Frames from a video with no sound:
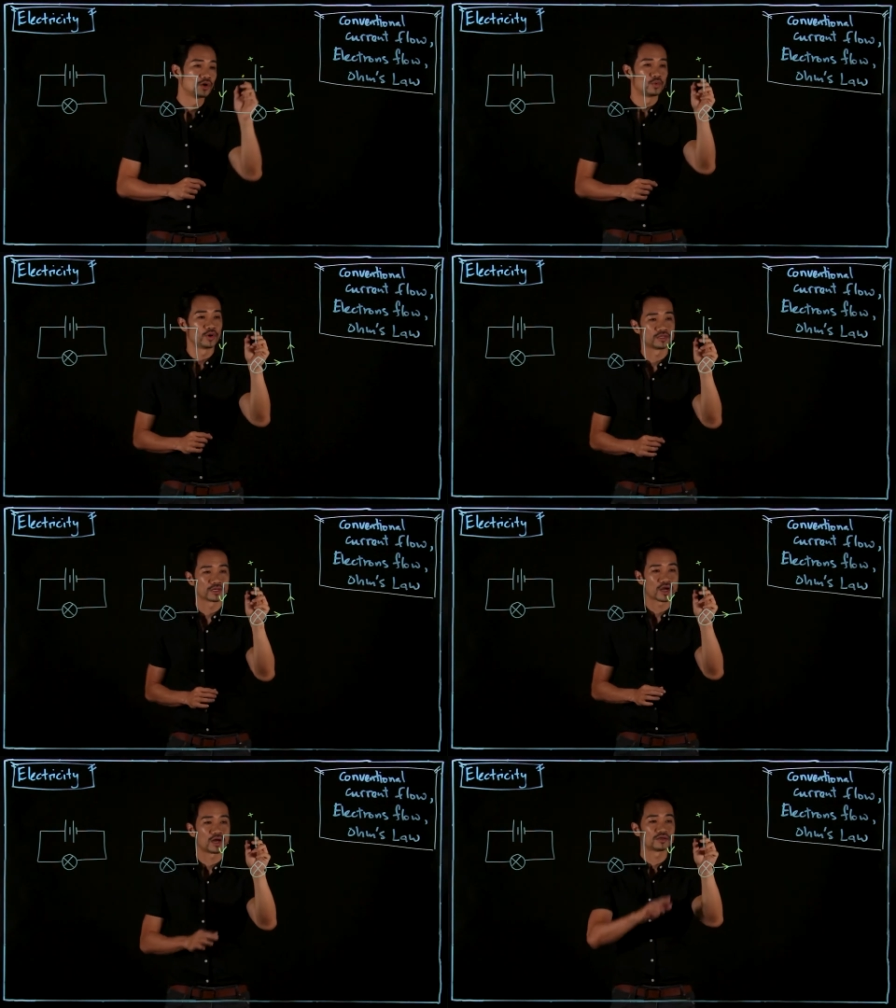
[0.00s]
When the
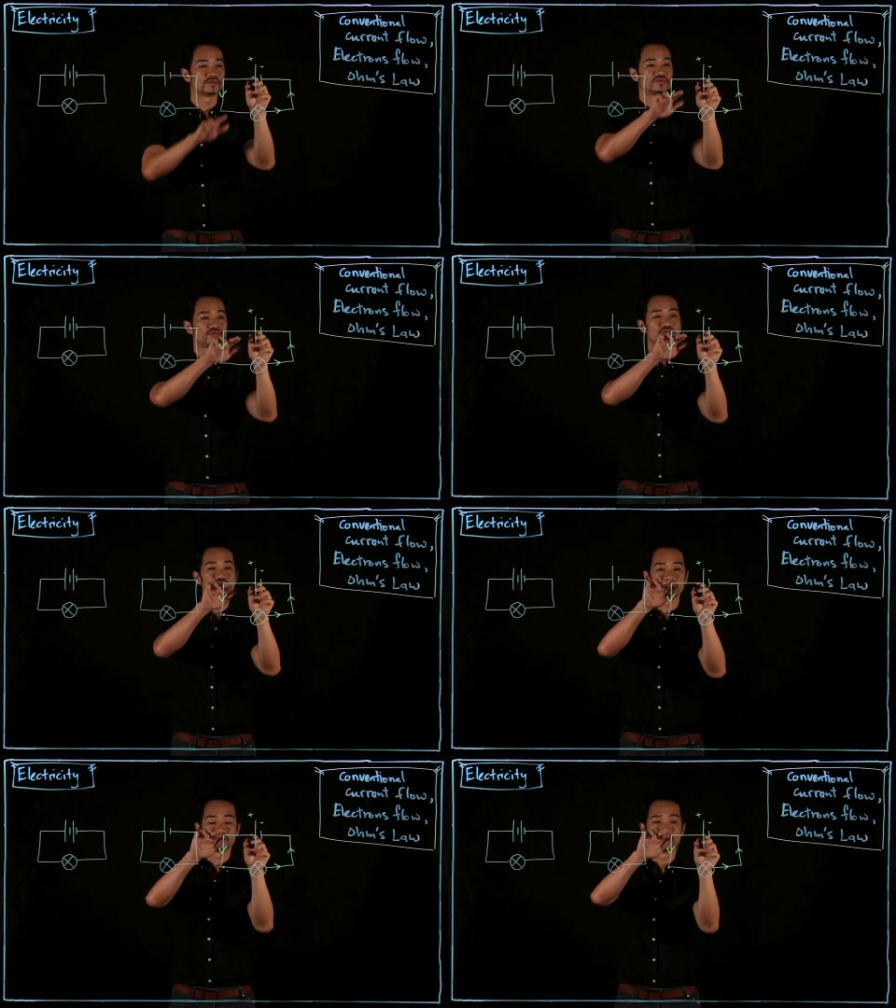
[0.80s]
current
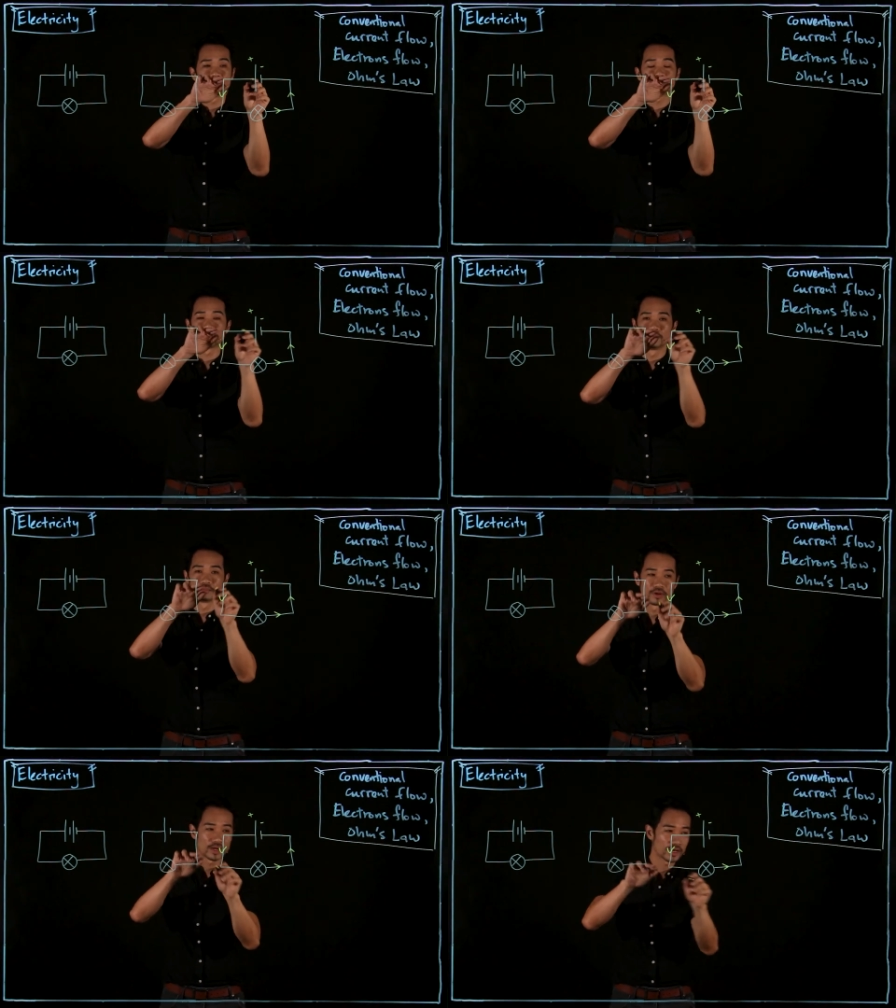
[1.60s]
flow from
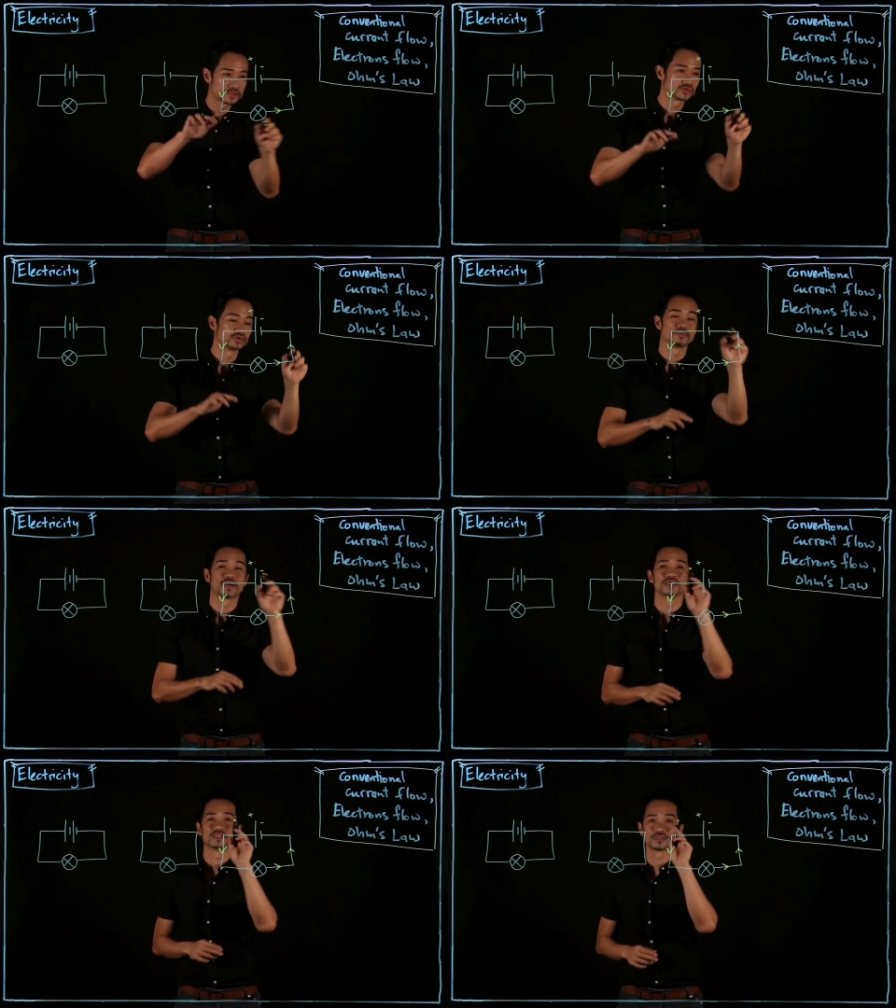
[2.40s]
plus to
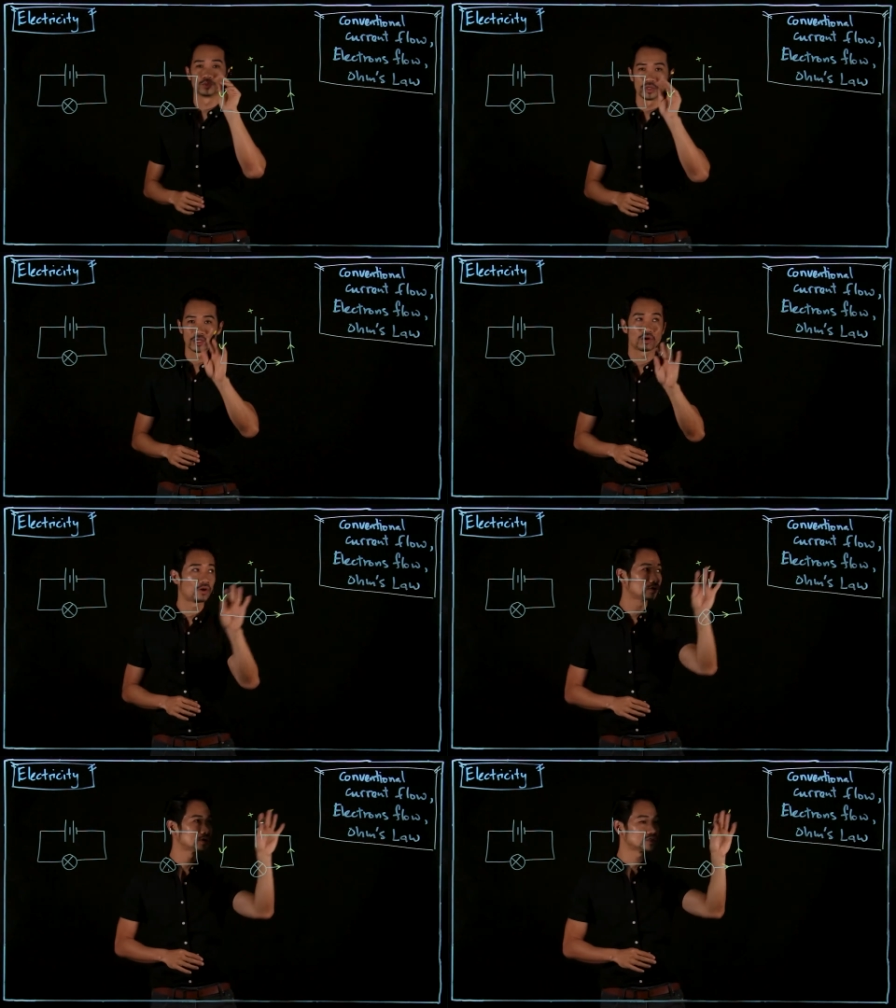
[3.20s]
minus, we
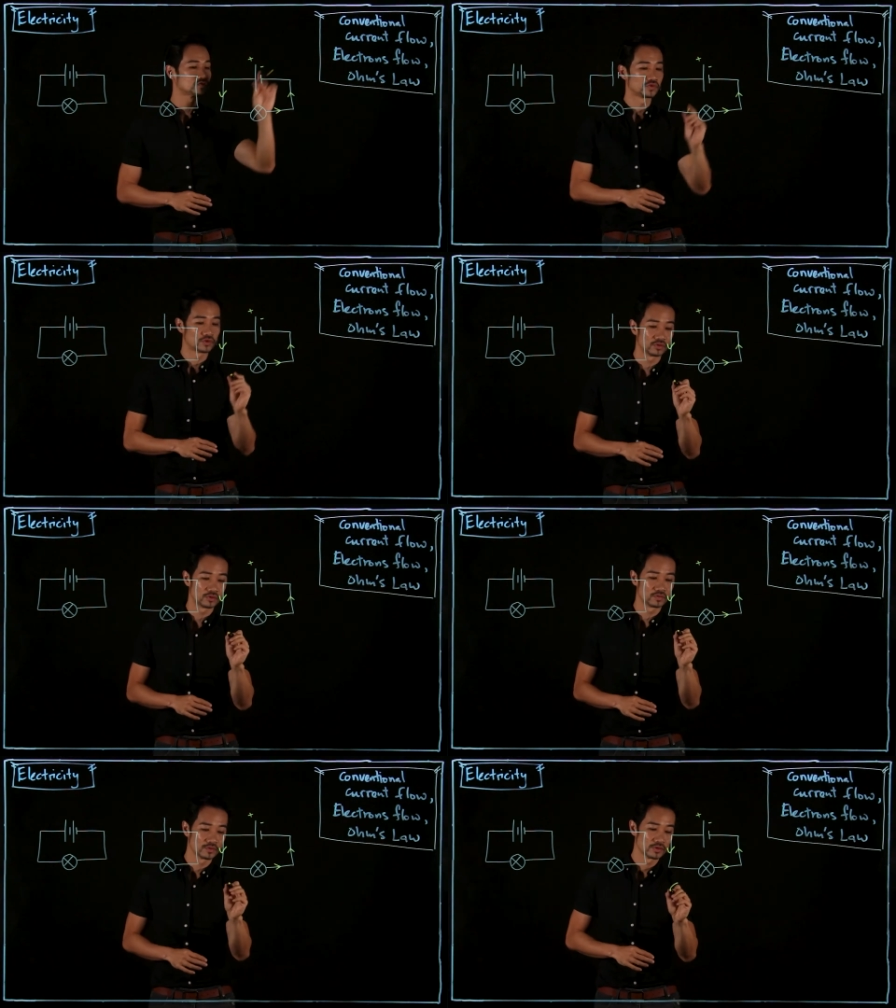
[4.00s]
call this
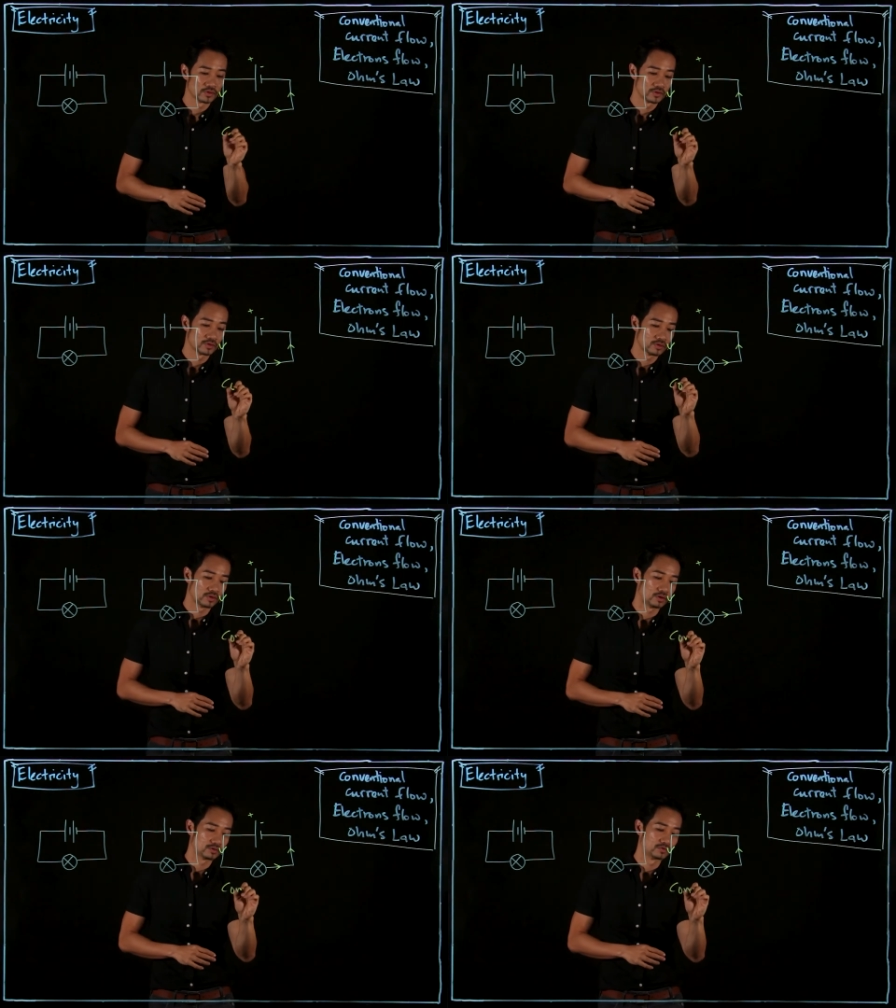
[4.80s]
flow
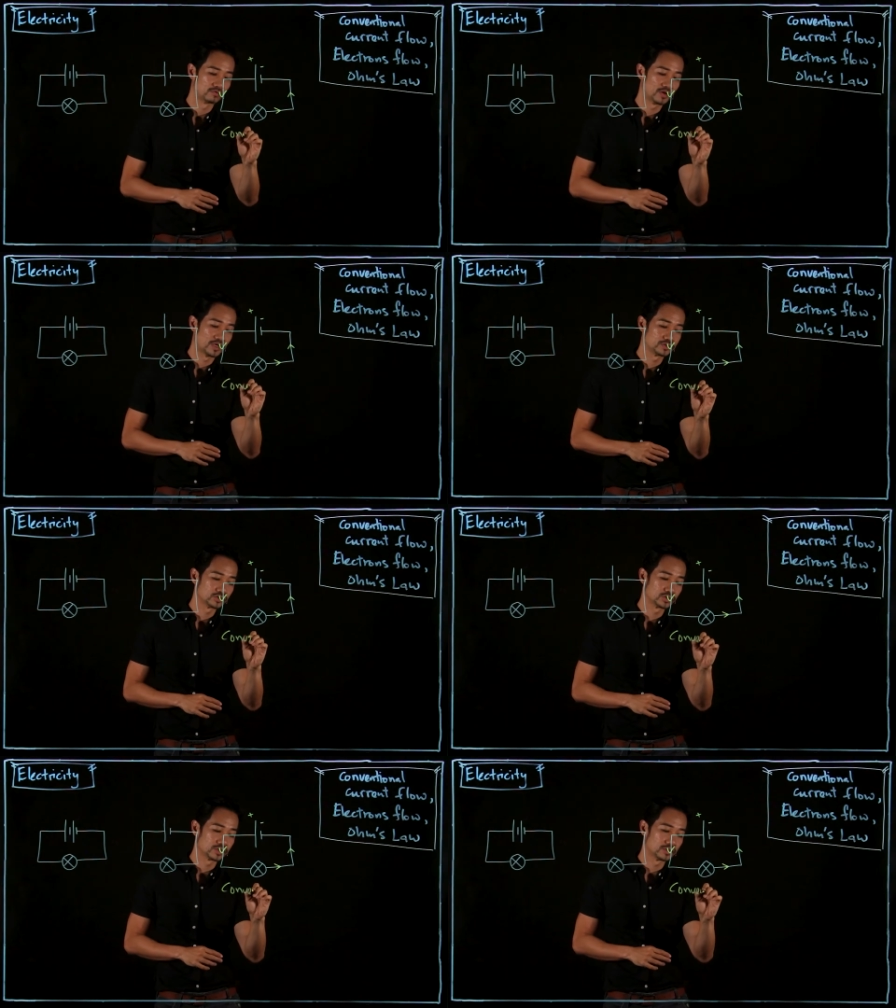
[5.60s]

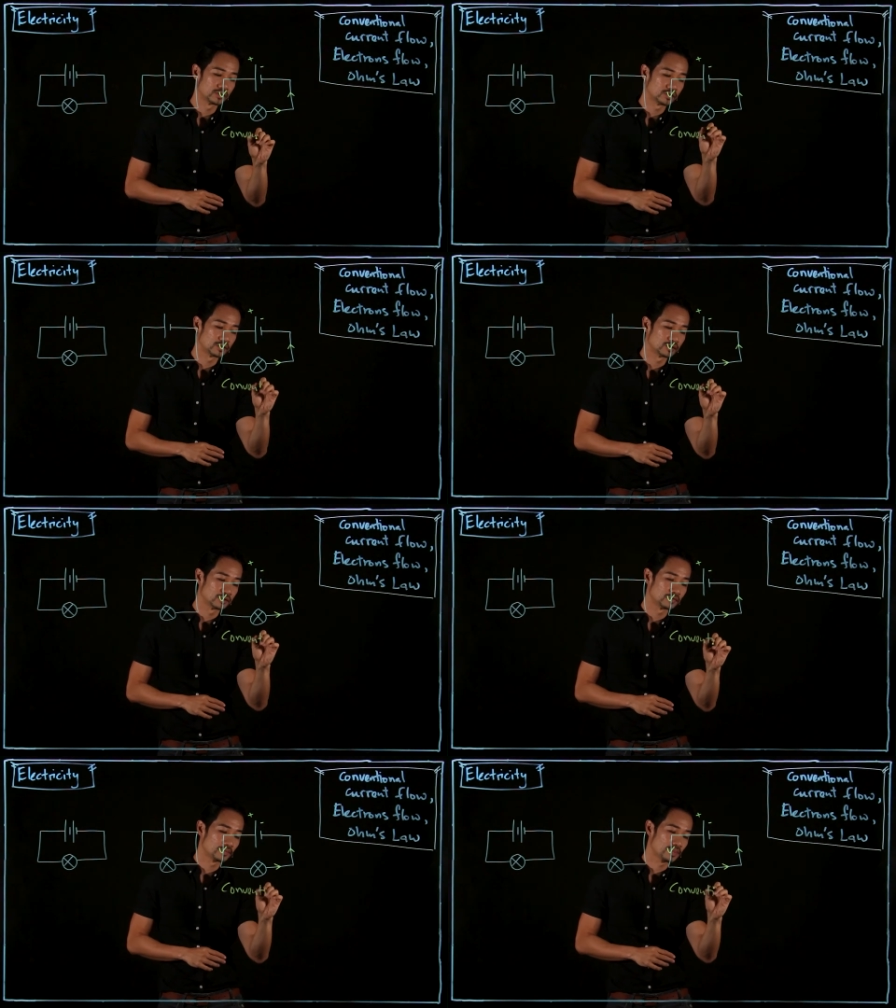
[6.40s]

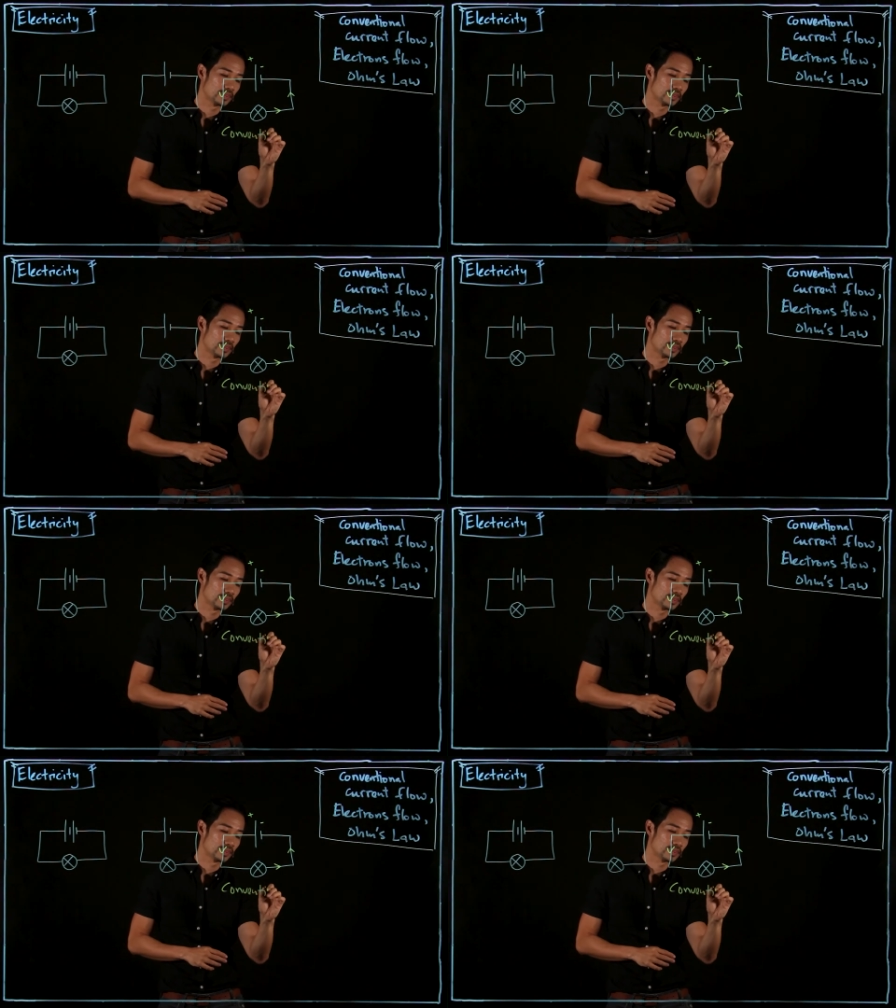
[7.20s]
conventional